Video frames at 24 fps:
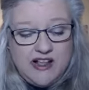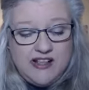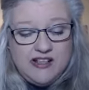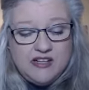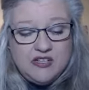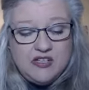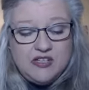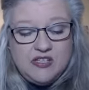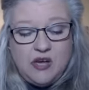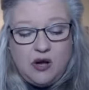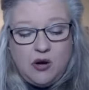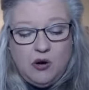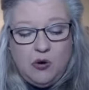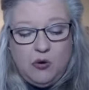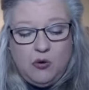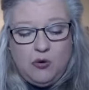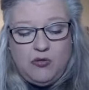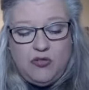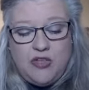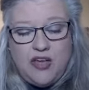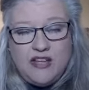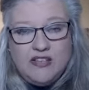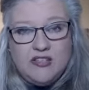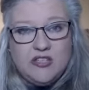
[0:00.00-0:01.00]
So
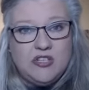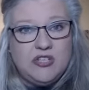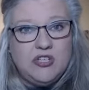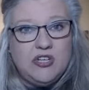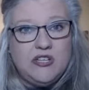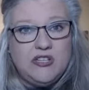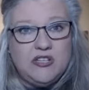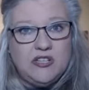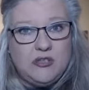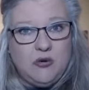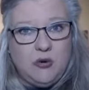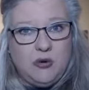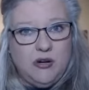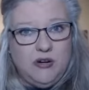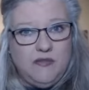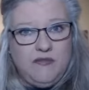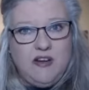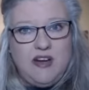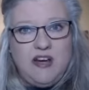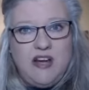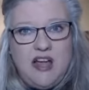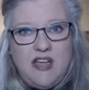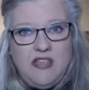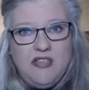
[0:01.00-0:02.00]
that's just sort of
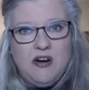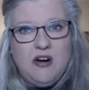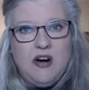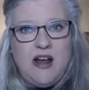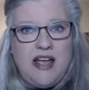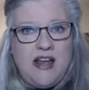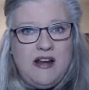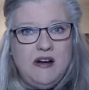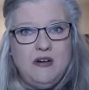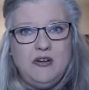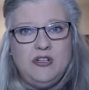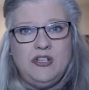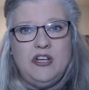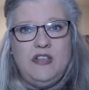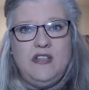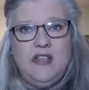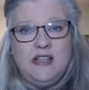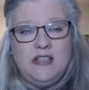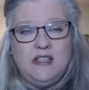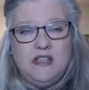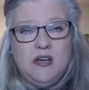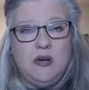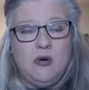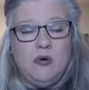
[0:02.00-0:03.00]
another energy
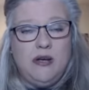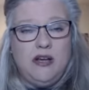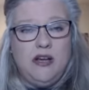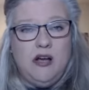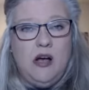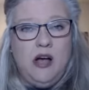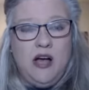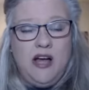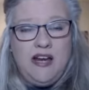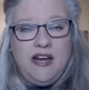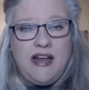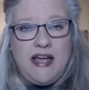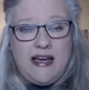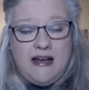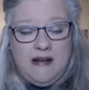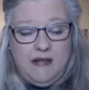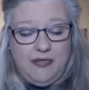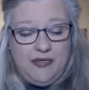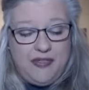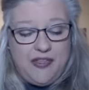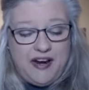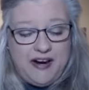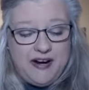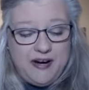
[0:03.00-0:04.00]
that's going on
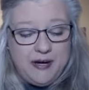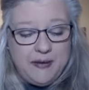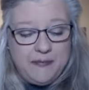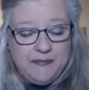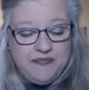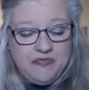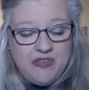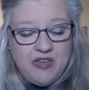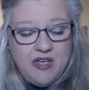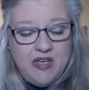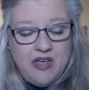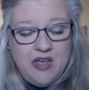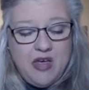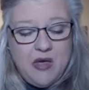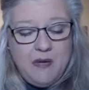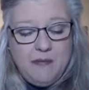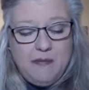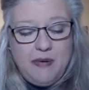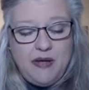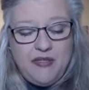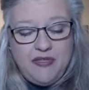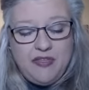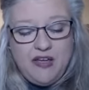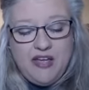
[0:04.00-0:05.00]
out there.
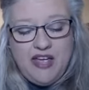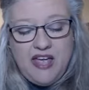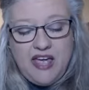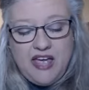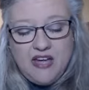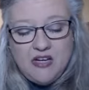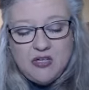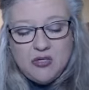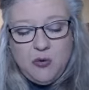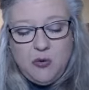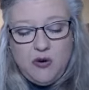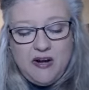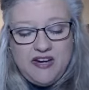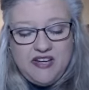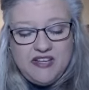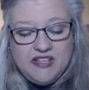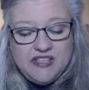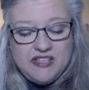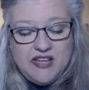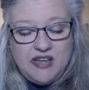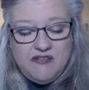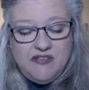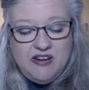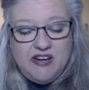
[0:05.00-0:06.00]
But the gate
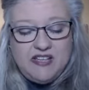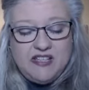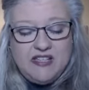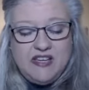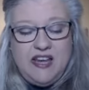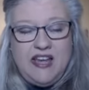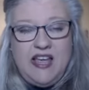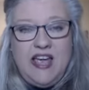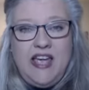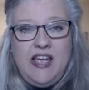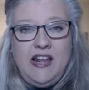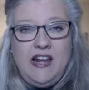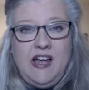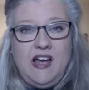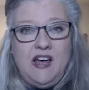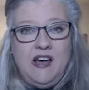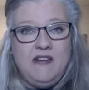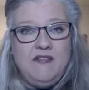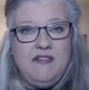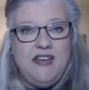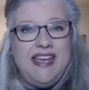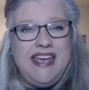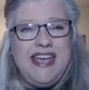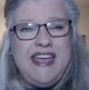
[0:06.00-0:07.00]
27 is the gate
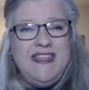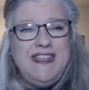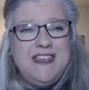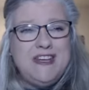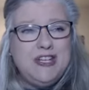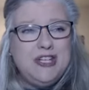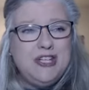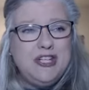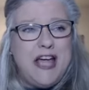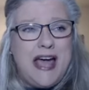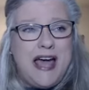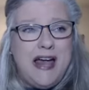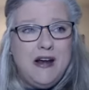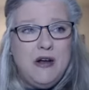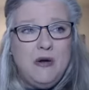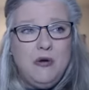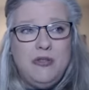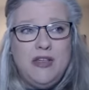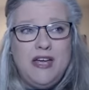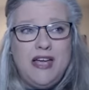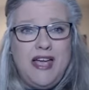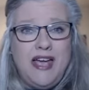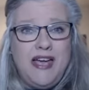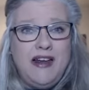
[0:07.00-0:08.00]
of in the shadow,
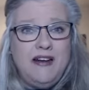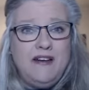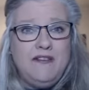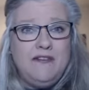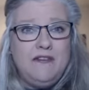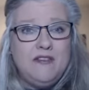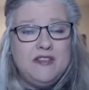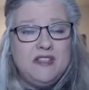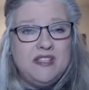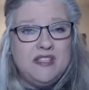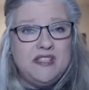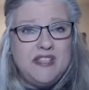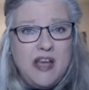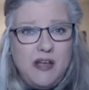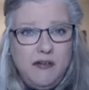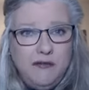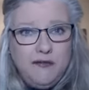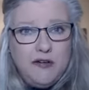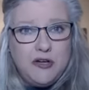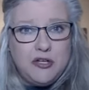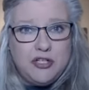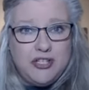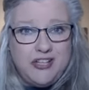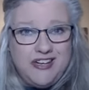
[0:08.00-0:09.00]
the gate of
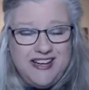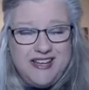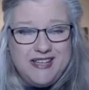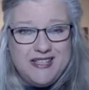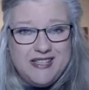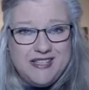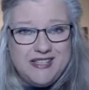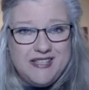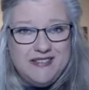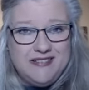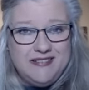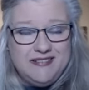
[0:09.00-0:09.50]
selfishness.